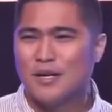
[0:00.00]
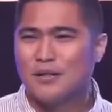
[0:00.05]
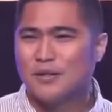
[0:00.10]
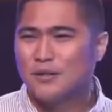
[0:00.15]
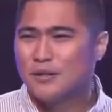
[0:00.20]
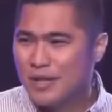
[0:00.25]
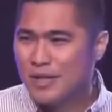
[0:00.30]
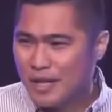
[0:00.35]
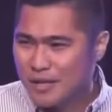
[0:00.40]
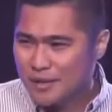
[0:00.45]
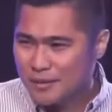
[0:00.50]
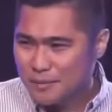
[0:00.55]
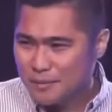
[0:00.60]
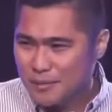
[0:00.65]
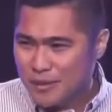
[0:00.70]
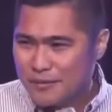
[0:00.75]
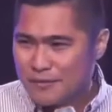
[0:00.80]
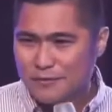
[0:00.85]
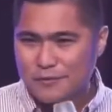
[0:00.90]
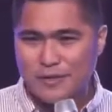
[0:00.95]
Do not be
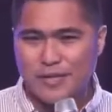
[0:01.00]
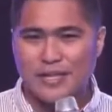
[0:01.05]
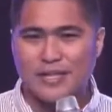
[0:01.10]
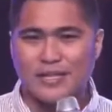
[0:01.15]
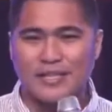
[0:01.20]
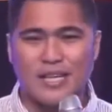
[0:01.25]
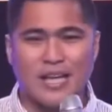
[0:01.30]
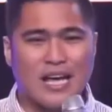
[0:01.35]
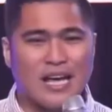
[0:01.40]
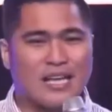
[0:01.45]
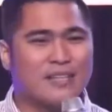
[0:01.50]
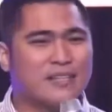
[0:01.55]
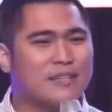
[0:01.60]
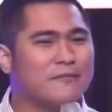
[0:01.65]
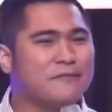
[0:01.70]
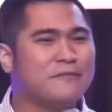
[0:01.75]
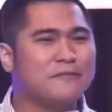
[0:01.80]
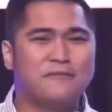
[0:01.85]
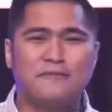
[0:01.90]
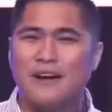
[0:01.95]
afraid. The
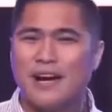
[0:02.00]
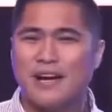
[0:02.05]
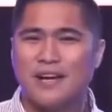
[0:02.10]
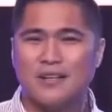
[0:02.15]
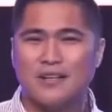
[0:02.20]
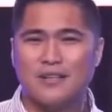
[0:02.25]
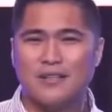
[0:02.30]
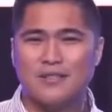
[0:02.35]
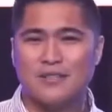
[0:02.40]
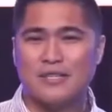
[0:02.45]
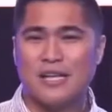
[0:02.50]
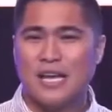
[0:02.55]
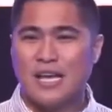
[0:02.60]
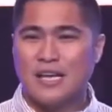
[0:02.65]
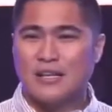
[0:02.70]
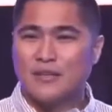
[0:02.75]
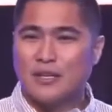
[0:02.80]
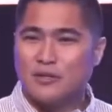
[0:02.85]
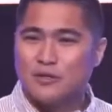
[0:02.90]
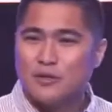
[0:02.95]
fires,
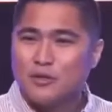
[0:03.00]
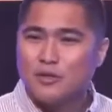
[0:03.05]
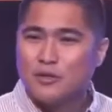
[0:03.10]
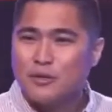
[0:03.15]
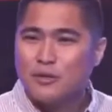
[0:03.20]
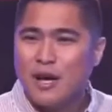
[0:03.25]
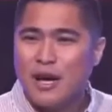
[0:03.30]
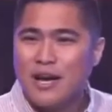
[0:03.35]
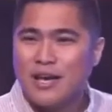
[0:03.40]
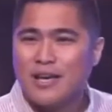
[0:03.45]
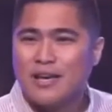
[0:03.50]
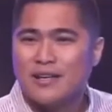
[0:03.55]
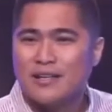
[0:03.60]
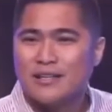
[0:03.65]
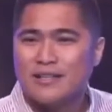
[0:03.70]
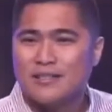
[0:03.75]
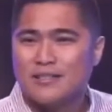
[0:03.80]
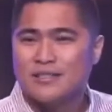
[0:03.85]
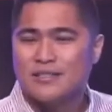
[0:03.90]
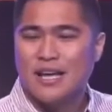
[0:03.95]
the
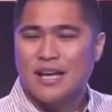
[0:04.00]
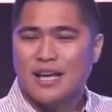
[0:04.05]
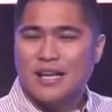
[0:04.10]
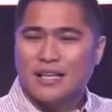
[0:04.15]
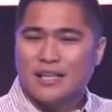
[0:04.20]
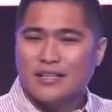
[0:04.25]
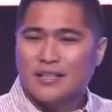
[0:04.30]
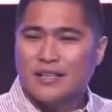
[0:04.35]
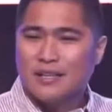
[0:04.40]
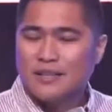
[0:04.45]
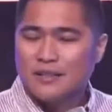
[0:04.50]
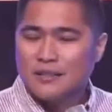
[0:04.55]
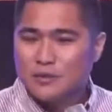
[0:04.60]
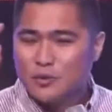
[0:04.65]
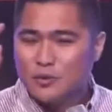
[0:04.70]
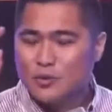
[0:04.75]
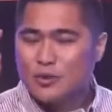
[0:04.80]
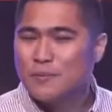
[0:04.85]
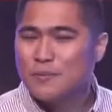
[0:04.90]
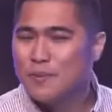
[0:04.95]
trials, the
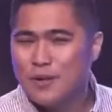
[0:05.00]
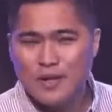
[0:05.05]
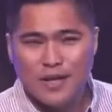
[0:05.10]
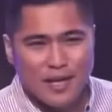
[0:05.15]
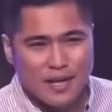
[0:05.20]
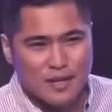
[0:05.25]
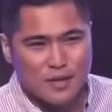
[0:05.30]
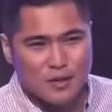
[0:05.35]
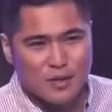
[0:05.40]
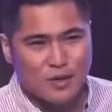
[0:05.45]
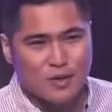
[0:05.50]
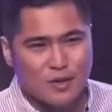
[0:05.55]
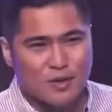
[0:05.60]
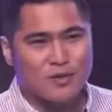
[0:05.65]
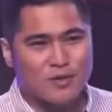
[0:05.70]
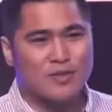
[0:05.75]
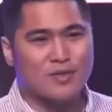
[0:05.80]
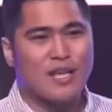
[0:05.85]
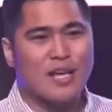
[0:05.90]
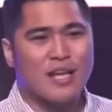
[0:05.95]

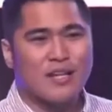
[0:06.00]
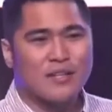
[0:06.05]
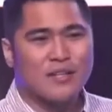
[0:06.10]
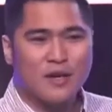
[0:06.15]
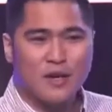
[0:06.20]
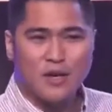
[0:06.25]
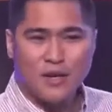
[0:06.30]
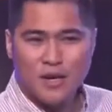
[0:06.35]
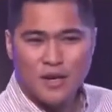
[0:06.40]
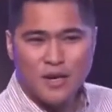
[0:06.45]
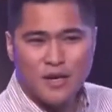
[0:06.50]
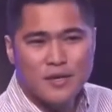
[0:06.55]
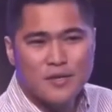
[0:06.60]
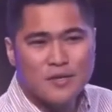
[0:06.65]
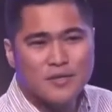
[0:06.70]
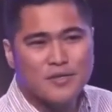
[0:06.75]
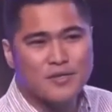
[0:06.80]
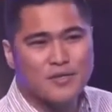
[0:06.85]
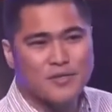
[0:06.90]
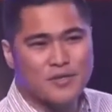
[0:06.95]
tribulations, the
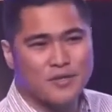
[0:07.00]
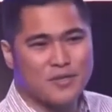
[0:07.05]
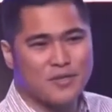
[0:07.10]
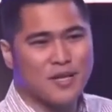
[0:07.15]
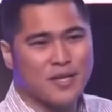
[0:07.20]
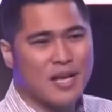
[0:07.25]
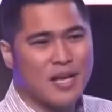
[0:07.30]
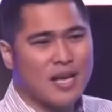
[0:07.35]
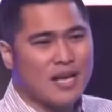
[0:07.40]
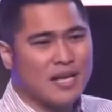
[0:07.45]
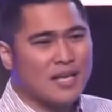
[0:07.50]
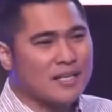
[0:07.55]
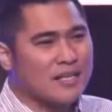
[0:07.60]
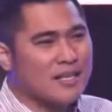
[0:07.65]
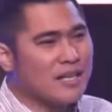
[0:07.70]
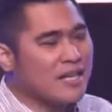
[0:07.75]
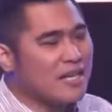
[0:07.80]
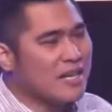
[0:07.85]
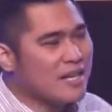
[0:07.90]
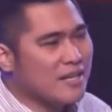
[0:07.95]
hurts,
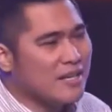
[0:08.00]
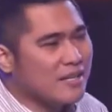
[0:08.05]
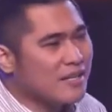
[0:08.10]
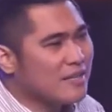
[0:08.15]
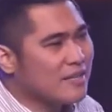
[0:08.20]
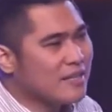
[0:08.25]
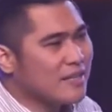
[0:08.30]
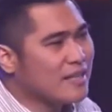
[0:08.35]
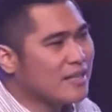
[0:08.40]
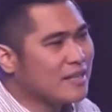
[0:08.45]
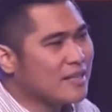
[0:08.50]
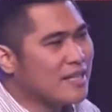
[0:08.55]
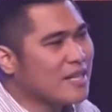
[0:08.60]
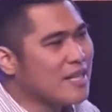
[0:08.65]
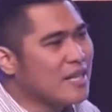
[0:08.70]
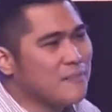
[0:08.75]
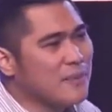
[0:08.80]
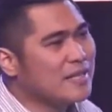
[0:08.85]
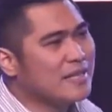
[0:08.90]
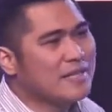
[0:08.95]
the, the, the
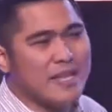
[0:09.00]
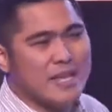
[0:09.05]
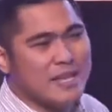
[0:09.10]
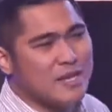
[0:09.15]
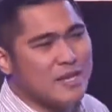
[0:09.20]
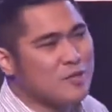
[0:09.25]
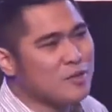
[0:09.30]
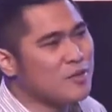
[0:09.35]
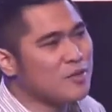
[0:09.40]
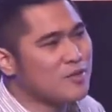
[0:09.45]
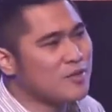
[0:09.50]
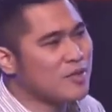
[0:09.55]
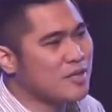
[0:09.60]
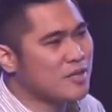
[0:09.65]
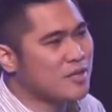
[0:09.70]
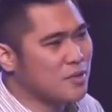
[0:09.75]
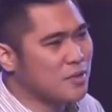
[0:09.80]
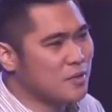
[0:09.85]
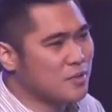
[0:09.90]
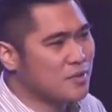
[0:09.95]
limitations
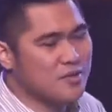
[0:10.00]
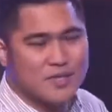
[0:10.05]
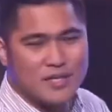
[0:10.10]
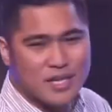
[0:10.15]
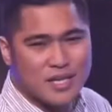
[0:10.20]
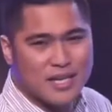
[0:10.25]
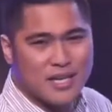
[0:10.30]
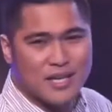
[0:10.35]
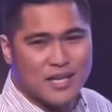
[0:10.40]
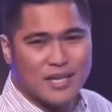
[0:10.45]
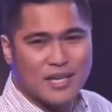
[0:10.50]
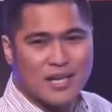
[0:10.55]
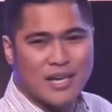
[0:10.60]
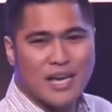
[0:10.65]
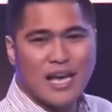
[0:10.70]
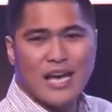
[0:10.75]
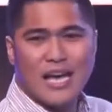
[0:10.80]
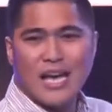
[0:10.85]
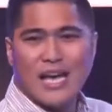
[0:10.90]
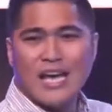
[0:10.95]
that you see,
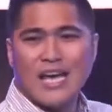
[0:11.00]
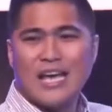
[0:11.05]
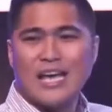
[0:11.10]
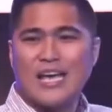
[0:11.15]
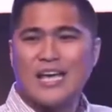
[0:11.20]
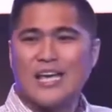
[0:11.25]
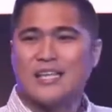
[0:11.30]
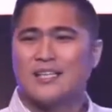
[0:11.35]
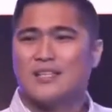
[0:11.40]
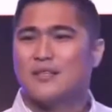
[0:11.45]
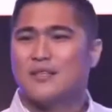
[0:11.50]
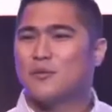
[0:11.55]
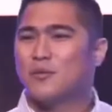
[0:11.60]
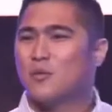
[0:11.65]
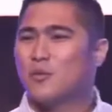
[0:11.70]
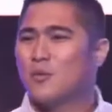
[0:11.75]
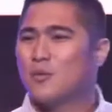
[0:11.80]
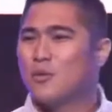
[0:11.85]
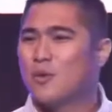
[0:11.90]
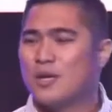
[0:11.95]
it
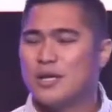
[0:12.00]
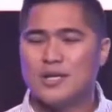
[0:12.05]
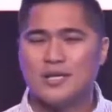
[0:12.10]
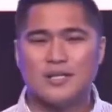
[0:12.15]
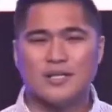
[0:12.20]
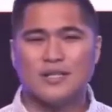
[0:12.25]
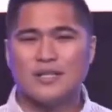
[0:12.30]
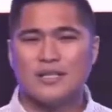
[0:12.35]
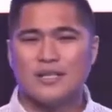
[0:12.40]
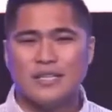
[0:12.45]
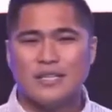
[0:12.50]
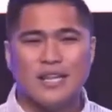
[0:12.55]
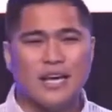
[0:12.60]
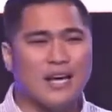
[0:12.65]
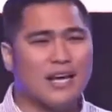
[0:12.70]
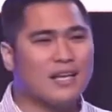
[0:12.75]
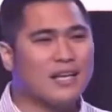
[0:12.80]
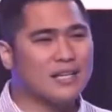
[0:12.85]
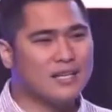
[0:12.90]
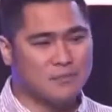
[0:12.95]
will
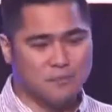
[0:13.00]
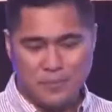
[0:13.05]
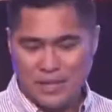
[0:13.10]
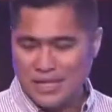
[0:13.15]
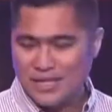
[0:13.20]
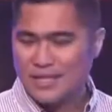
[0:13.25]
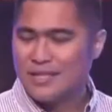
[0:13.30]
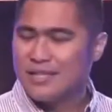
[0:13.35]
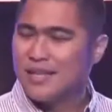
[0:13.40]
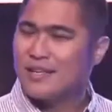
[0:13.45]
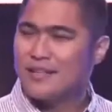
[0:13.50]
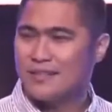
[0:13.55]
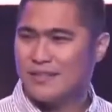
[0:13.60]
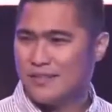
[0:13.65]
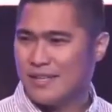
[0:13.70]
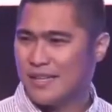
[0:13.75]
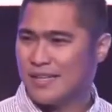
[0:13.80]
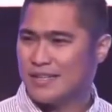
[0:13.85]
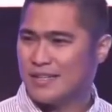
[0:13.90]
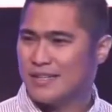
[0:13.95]
not be
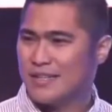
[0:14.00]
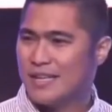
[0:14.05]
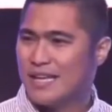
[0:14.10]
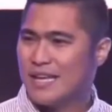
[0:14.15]
nothing.